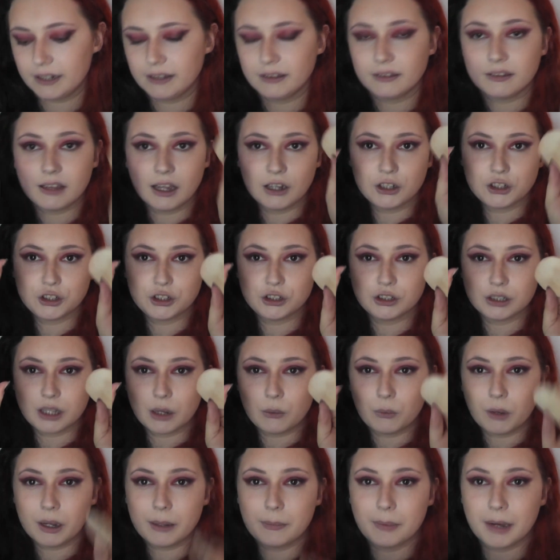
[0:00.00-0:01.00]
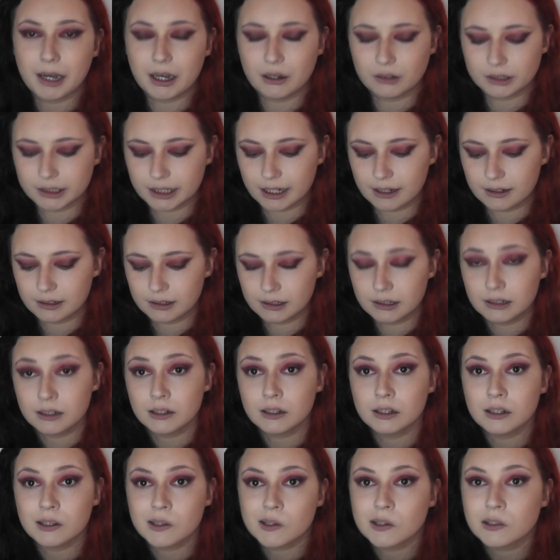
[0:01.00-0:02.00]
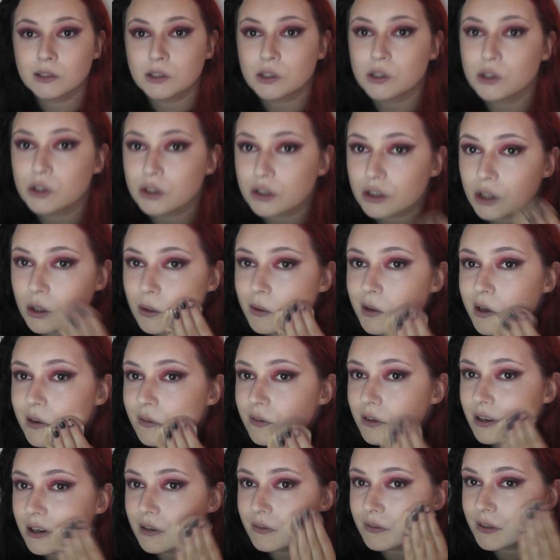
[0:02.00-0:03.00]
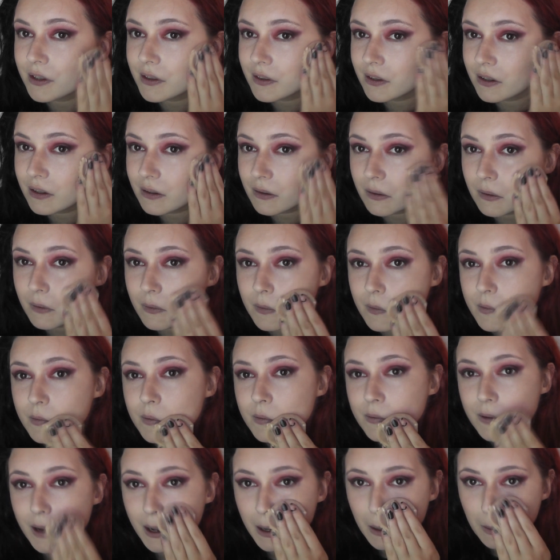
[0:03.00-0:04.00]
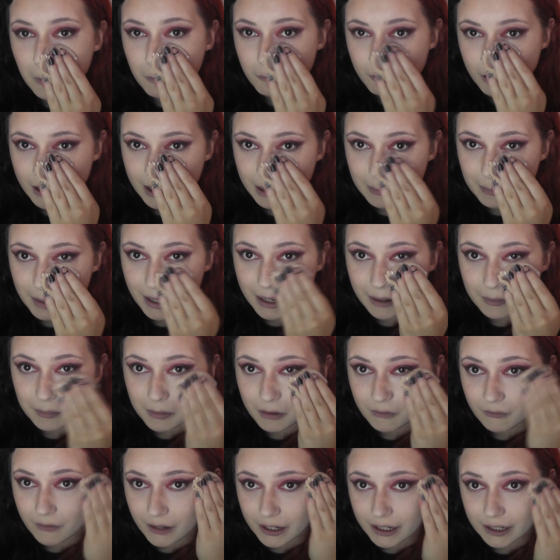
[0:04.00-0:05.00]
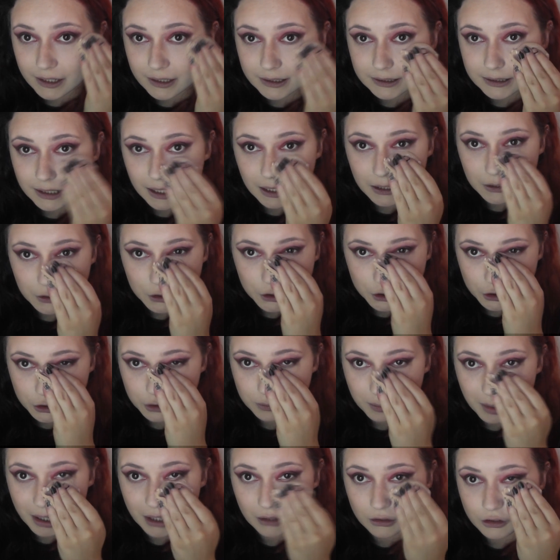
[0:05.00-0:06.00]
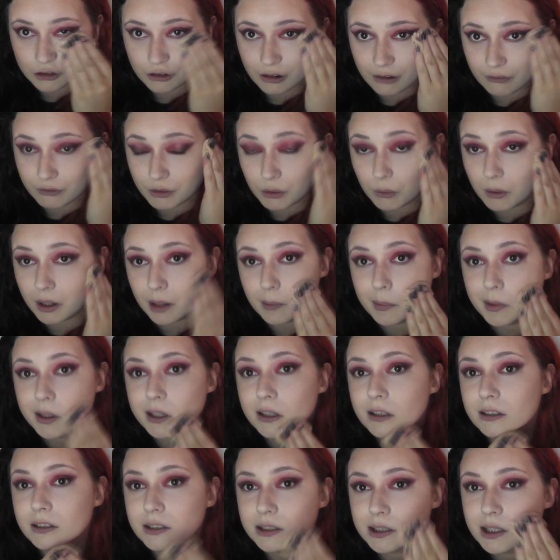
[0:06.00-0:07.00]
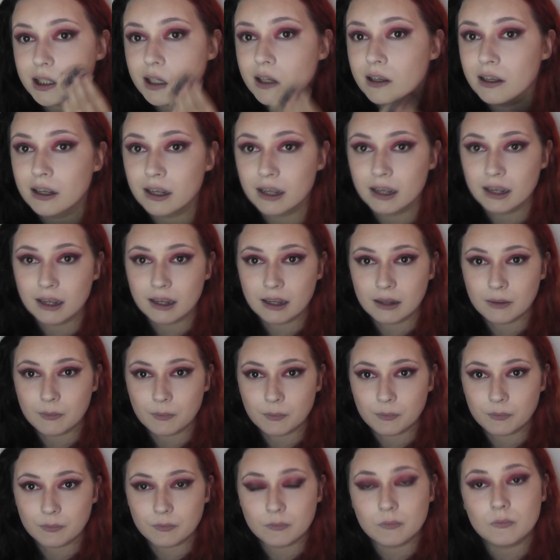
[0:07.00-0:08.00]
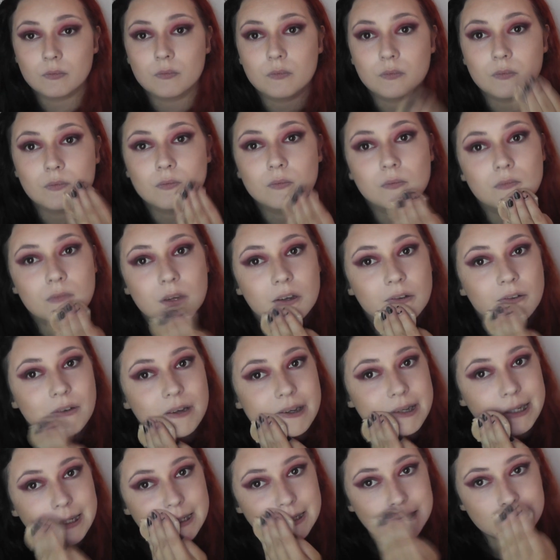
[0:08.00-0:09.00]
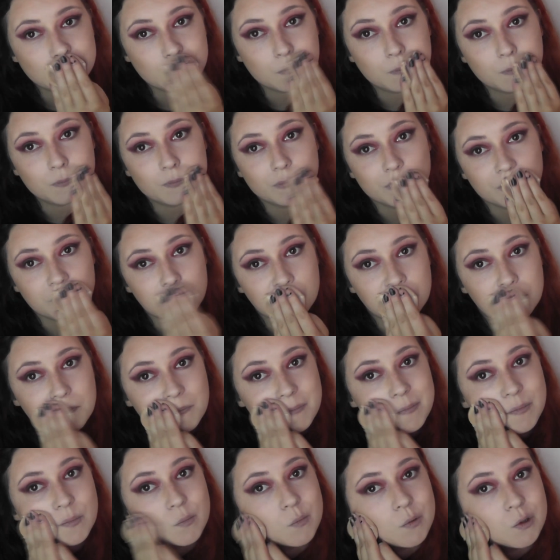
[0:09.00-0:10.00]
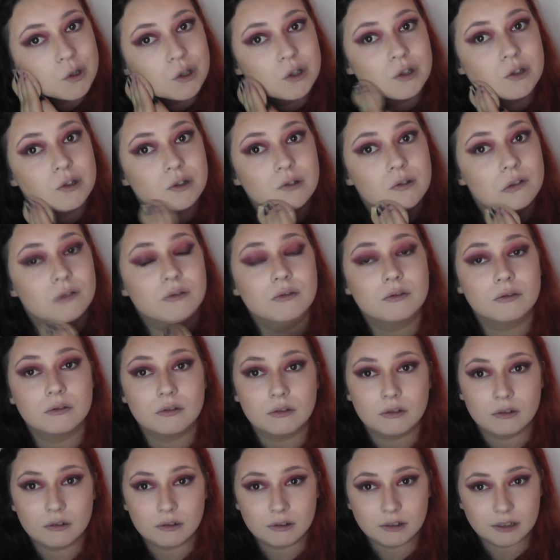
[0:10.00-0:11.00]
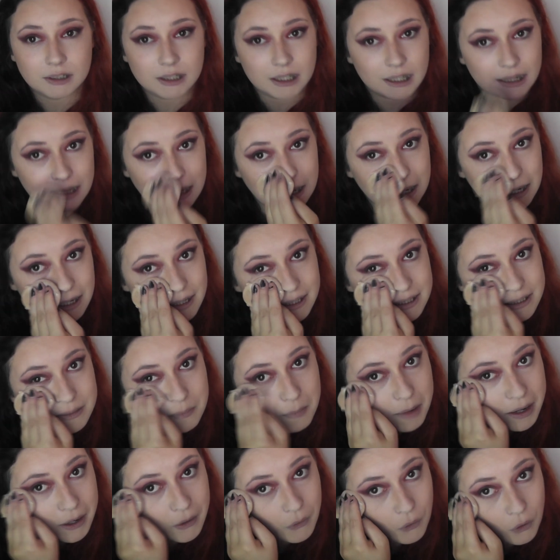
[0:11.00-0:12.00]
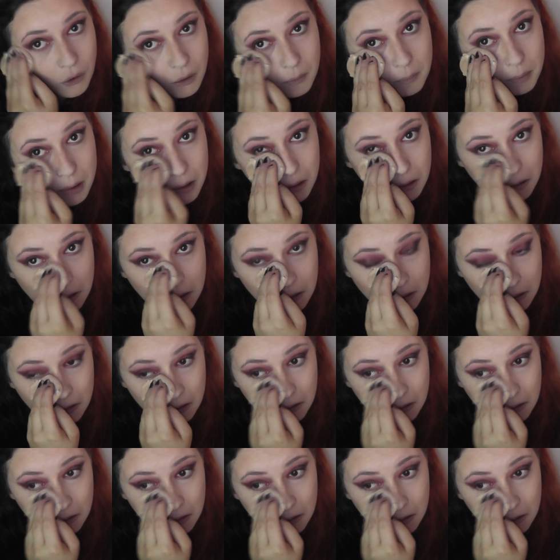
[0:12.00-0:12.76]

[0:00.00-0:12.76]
Then I just use that white powder to just go over everything. I don't really bake my face, I just use powder everywhere because my face just declines makeup.